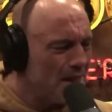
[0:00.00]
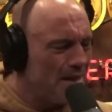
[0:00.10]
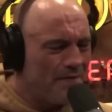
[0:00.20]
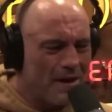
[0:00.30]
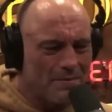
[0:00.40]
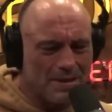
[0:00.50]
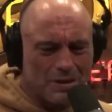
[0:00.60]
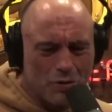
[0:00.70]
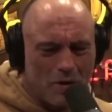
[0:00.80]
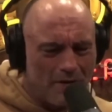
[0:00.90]
and they found it was
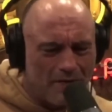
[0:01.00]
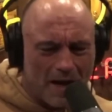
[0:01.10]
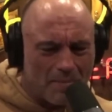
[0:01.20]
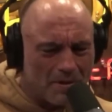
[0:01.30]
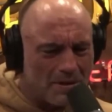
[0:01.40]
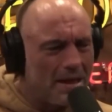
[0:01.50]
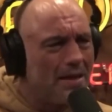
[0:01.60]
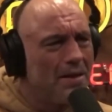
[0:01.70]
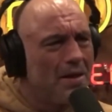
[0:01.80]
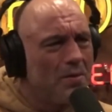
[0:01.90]
like twenty-five
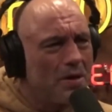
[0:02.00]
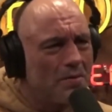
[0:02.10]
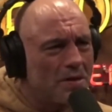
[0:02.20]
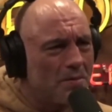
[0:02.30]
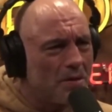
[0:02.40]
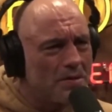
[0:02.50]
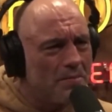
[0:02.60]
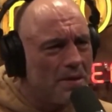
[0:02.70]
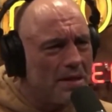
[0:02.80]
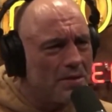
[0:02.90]
percent what it was supposed
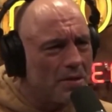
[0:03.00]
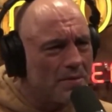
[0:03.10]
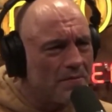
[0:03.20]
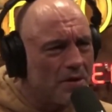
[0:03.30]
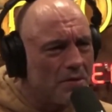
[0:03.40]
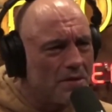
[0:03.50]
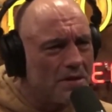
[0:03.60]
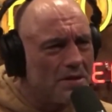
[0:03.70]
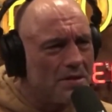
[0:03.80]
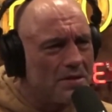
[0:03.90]
to be in terms mm-hmm. of
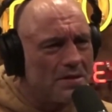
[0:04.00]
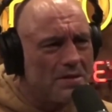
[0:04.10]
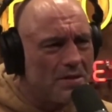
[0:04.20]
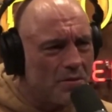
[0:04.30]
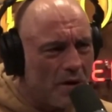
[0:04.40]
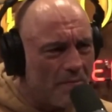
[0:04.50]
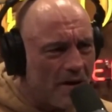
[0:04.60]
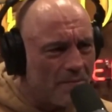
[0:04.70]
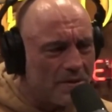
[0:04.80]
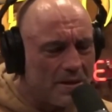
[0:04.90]
dosage and
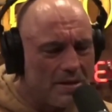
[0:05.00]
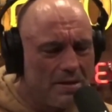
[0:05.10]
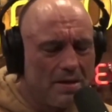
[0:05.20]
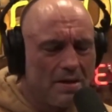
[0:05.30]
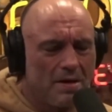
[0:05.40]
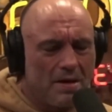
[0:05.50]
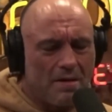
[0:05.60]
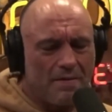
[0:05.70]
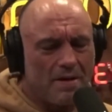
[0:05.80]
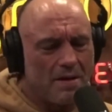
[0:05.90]
twenty-five percent
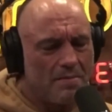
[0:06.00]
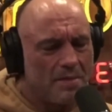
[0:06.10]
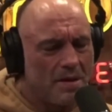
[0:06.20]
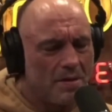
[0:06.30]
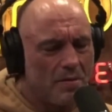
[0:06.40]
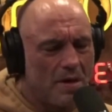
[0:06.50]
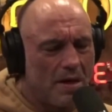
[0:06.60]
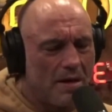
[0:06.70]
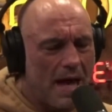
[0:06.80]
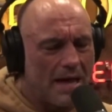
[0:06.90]
of, um, you know,
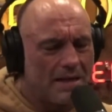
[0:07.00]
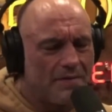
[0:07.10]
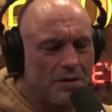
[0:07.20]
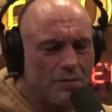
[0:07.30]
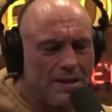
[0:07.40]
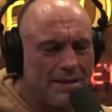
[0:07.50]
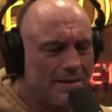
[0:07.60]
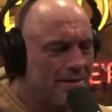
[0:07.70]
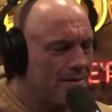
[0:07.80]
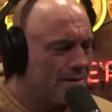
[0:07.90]
uh, active
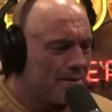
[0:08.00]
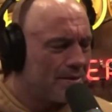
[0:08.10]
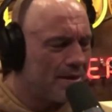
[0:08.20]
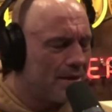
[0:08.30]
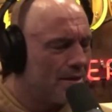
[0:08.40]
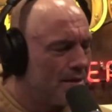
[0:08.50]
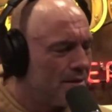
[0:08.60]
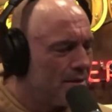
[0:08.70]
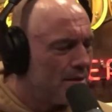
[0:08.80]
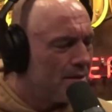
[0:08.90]
ingredients. So it's like
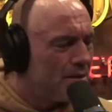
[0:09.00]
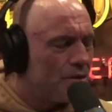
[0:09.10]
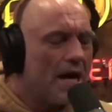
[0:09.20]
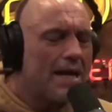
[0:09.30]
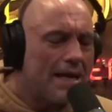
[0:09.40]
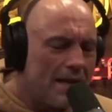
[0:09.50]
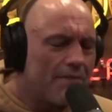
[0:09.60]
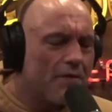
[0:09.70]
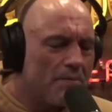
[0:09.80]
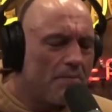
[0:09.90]
you got to get
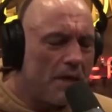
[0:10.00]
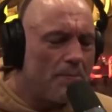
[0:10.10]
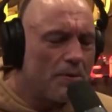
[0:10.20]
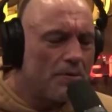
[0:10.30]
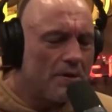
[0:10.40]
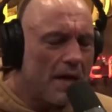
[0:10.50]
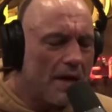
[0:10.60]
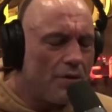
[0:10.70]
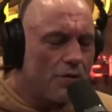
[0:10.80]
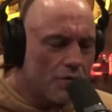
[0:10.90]
it from people
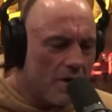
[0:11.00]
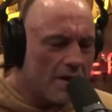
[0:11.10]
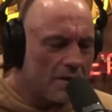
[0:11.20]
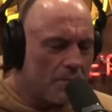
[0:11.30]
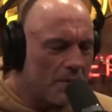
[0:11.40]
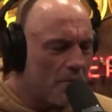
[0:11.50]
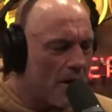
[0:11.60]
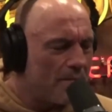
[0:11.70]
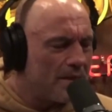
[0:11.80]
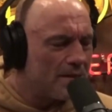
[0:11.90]
that you trust, but the
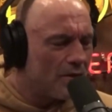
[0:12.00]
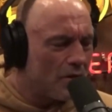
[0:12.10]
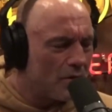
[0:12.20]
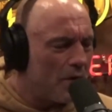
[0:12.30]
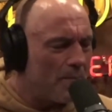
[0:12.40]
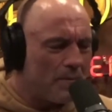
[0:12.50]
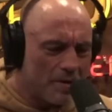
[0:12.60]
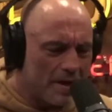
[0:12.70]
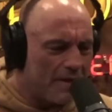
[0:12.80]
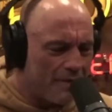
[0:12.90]
problem is along the way people
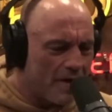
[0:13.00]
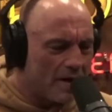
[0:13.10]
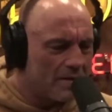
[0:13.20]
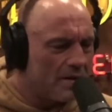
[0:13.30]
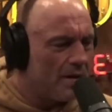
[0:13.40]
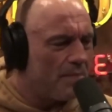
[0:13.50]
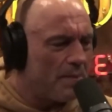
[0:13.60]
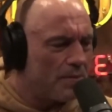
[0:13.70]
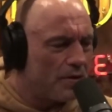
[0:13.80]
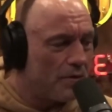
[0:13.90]
are going to get fucked, and right.
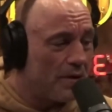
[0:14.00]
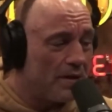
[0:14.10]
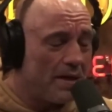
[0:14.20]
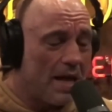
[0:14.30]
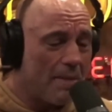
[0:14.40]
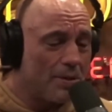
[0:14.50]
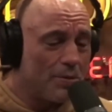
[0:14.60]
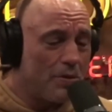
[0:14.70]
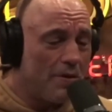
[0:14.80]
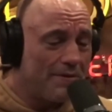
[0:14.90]
people do. And it happens
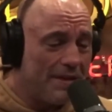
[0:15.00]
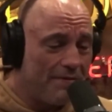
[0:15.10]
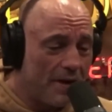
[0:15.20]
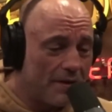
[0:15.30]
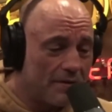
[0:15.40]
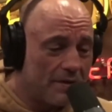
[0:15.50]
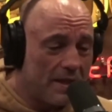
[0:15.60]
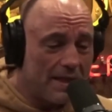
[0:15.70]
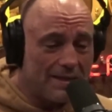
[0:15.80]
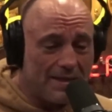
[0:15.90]
with U F C fighters.
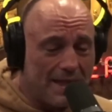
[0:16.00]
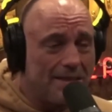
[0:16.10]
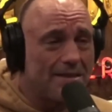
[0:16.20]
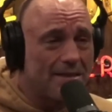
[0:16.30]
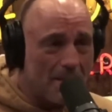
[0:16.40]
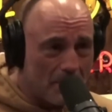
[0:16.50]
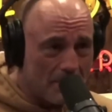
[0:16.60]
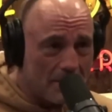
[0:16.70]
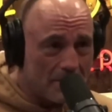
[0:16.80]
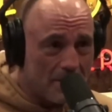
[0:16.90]
They get tainted
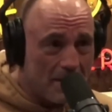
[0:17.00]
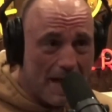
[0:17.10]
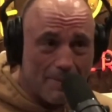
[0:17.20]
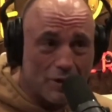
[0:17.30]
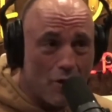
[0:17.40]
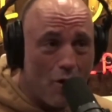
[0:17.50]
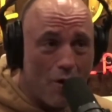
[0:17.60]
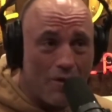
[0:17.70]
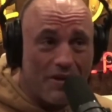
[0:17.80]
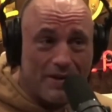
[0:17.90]
supplements. Yeah. It happens
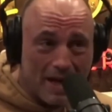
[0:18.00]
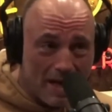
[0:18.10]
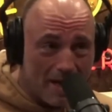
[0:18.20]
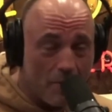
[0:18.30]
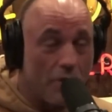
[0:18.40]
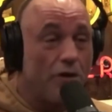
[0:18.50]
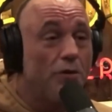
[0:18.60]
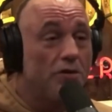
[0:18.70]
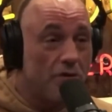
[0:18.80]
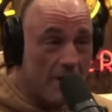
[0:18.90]
all the time, or mm-hmm. it
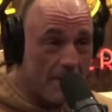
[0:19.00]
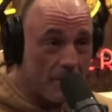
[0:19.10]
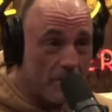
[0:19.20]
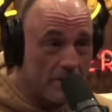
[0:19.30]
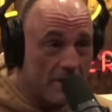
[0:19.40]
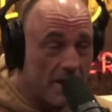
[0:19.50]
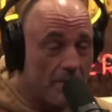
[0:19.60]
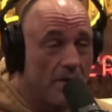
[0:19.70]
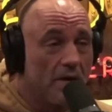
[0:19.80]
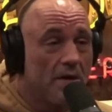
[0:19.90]
used to happen all the
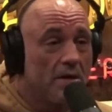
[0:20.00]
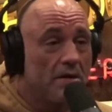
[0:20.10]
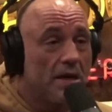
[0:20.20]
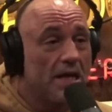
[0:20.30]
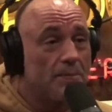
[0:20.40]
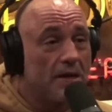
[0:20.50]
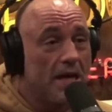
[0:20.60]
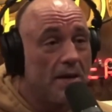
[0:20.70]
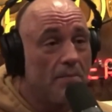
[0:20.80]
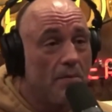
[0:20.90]
time. The guys
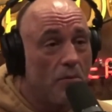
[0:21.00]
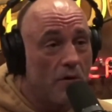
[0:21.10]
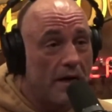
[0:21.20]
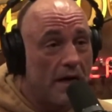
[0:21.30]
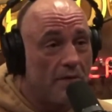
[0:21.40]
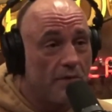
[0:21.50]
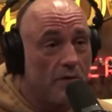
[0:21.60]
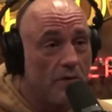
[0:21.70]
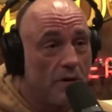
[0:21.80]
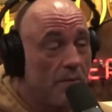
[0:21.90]
became more
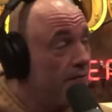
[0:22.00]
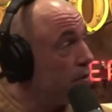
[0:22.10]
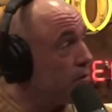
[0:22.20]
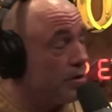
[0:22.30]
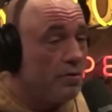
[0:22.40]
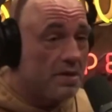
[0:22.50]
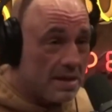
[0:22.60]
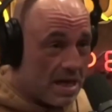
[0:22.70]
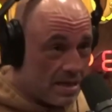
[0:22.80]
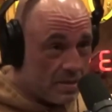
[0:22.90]
careful. But if you go to U S
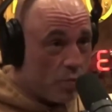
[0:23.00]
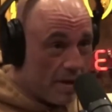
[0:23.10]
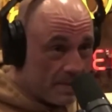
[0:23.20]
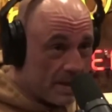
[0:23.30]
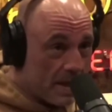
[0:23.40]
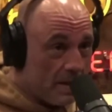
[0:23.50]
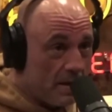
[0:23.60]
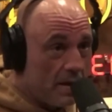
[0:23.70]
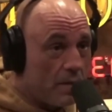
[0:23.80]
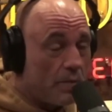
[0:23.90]
A D A's website,
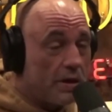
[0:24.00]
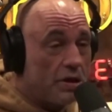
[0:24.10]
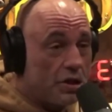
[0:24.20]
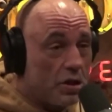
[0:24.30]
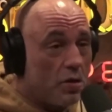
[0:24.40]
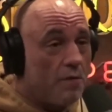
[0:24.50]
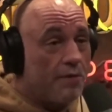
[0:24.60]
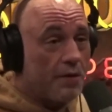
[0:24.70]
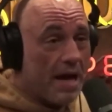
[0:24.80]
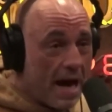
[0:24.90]
yeah. when they show
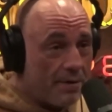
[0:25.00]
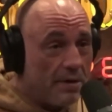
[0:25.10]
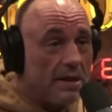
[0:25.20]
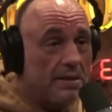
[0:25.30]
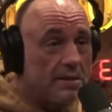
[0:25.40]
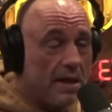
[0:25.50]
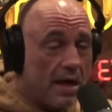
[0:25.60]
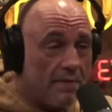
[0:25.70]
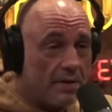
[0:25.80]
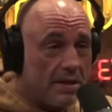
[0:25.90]
for the athletes, they
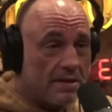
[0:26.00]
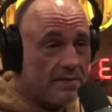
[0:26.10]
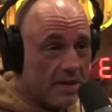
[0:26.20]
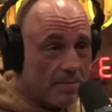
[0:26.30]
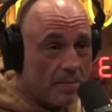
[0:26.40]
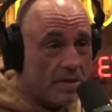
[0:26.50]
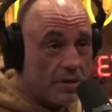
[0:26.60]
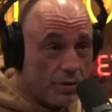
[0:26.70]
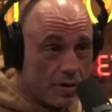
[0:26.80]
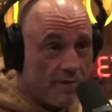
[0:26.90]
have a list of supplements
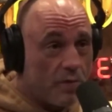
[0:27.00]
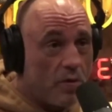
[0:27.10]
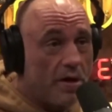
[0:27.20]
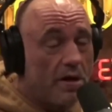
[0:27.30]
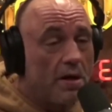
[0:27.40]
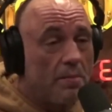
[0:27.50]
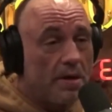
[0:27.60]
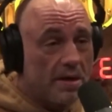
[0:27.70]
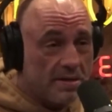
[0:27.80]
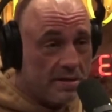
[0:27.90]
that you should avoid mm.
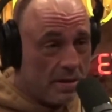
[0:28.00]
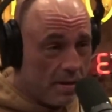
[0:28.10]
because